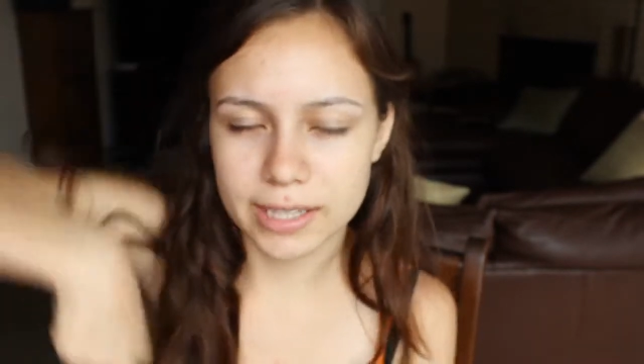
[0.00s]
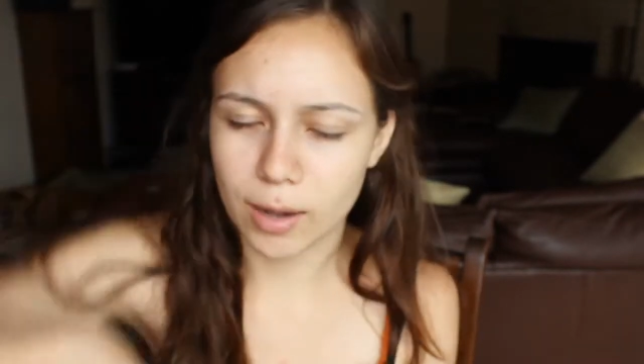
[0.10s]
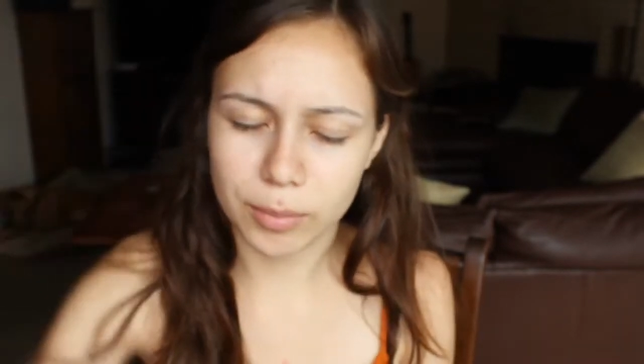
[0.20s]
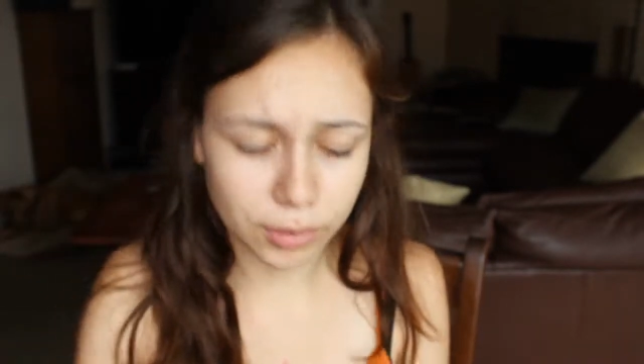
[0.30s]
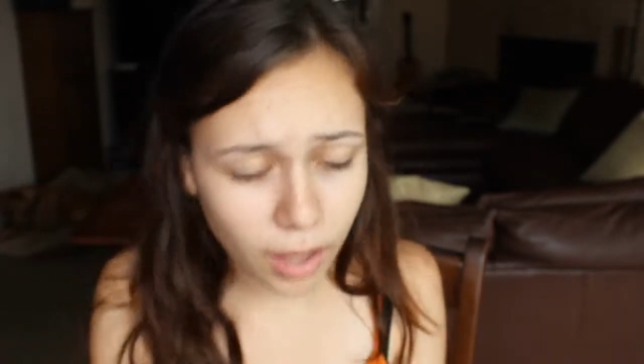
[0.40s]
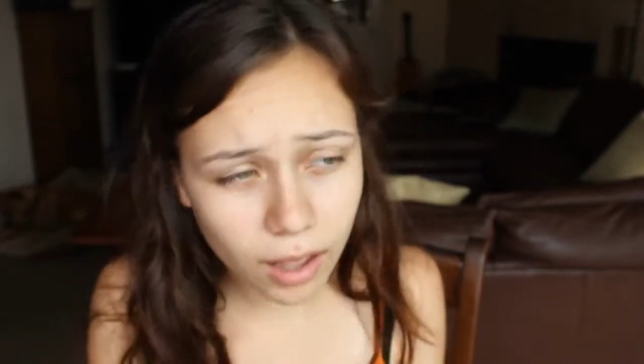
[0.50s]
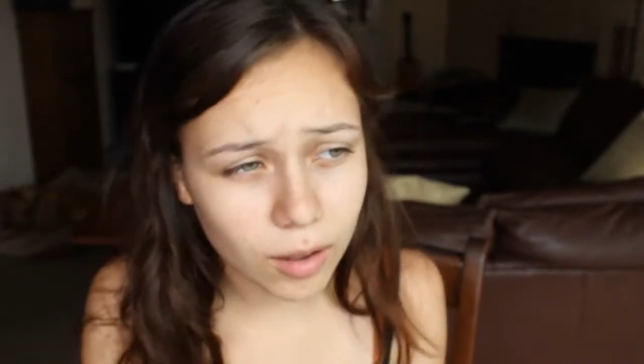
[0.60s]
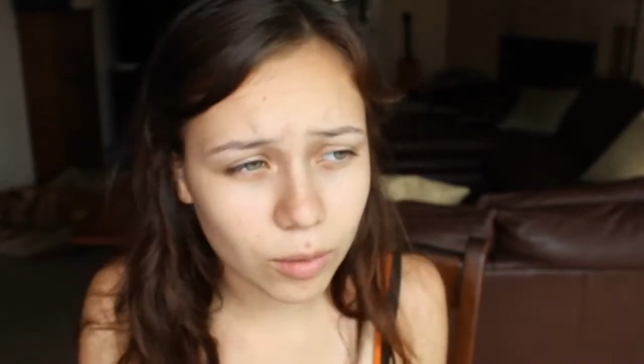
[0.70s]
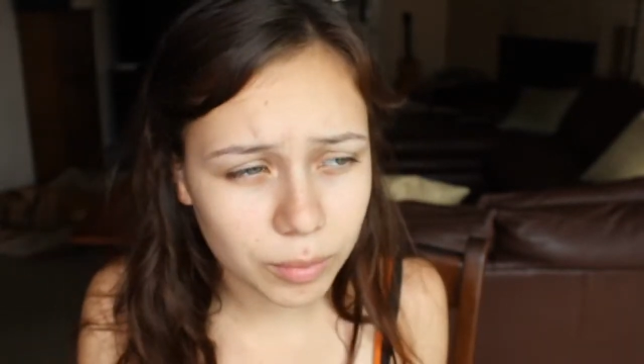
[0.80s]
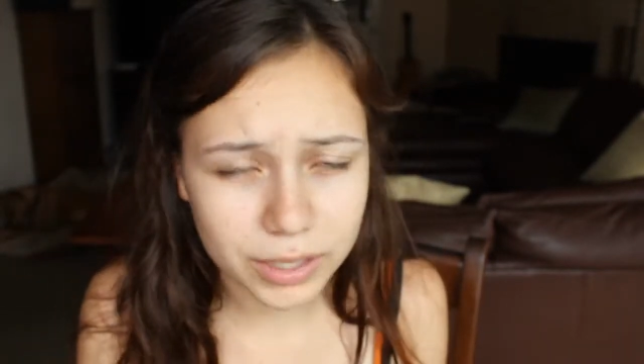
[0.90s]
down
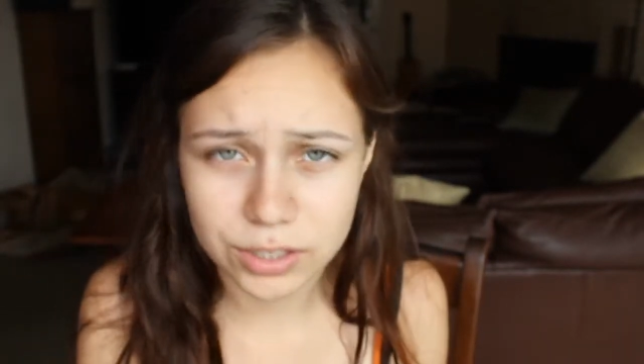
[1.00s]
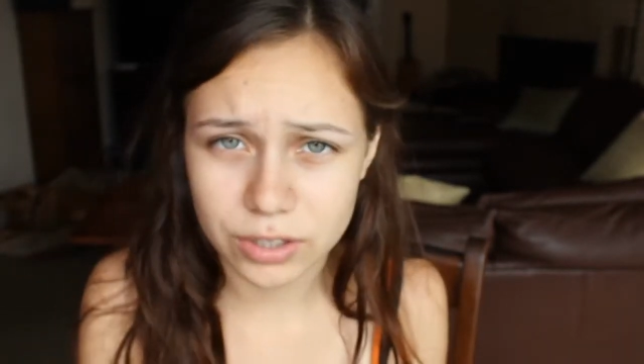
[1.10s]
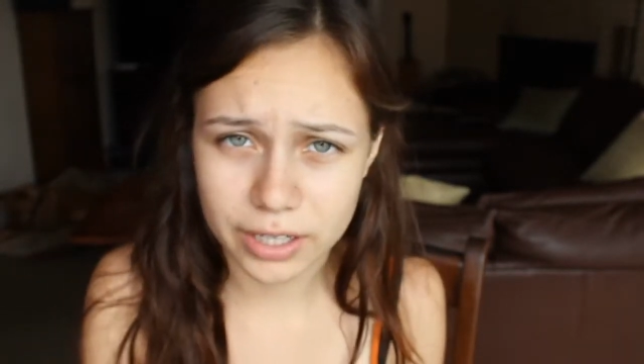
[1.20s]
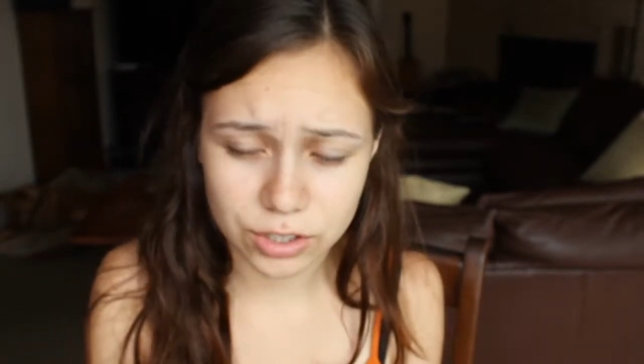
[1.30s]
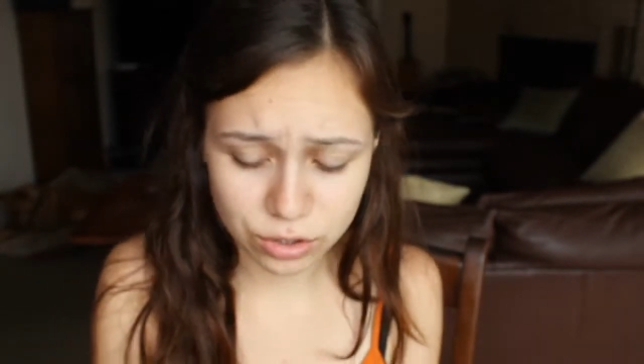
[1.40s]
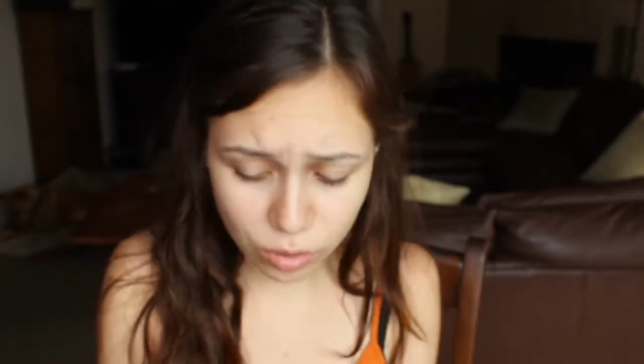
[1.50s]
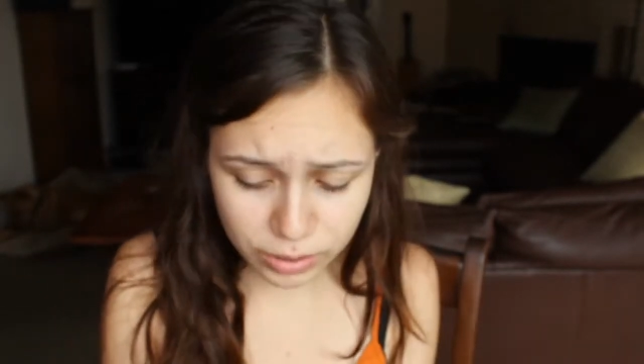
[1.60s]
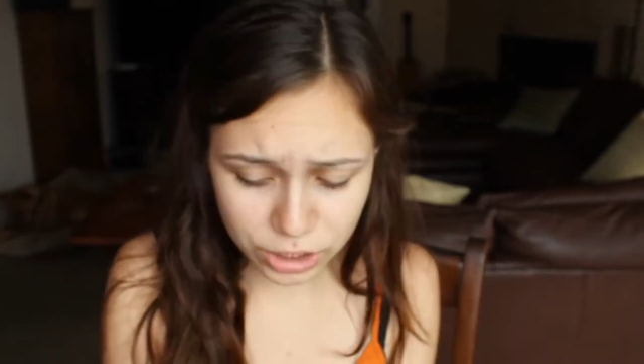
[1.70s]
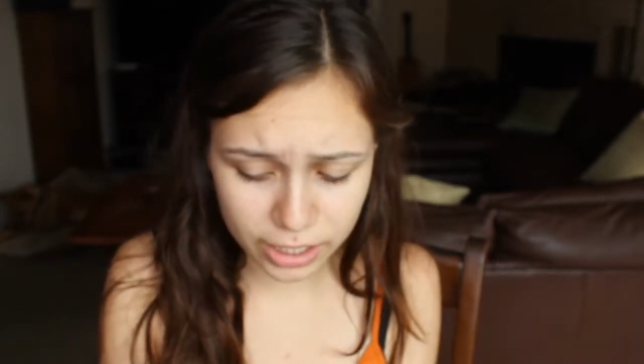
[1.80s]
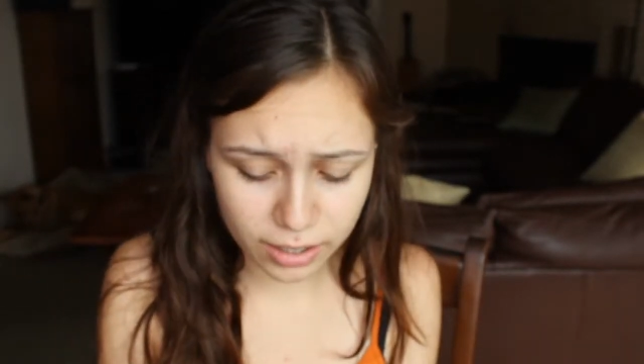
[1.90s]
below because you guys should
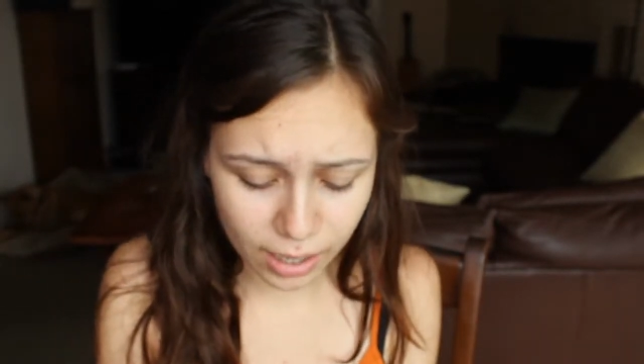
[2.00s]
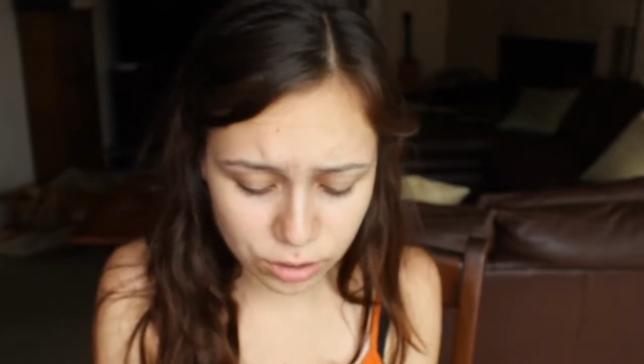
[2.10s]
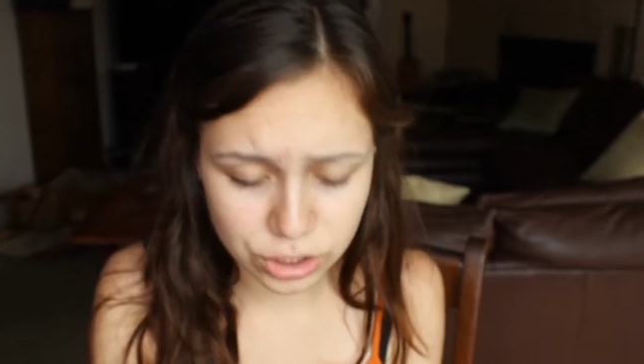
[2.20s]
totally check her out.